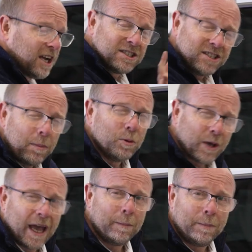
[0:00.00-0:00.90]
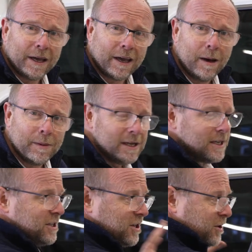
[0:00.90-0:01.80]
a double cab pickup.
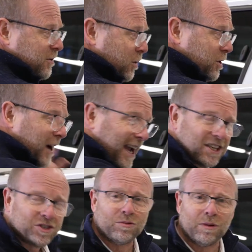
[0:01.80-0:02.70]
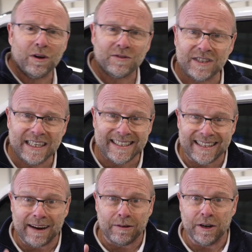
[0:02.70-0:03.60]
So you've got your extra row of seats
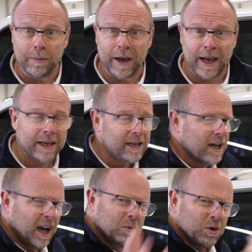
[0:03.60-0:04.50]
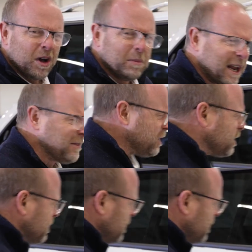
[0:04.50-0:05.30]
there in the back, and we'll come and have a look